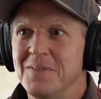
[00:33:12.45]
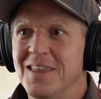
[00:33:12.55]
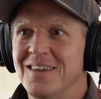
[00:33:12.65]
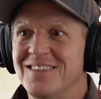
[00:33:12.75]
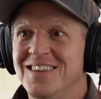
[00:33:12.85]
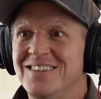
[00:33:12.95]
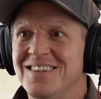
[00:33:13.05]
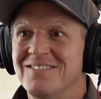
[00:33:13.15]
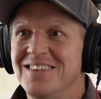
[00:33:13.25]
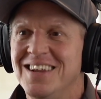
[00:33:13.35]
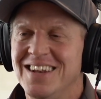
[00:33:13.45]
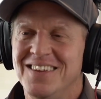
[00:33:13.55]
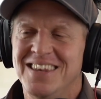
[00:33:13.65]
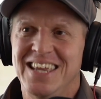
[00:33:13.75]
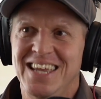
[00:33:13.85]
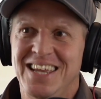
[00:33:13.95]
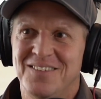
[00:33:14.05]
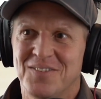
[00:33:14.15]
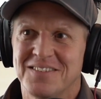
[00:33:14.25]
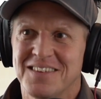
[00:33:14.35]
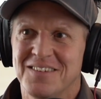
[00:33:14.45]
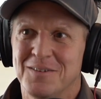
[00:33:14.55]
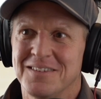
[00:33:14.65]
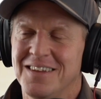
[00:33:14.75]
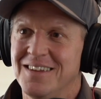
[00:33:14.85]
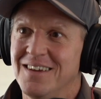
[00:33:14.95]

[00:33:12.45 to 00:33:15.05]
you didn't really need for stuff. It wasn't like,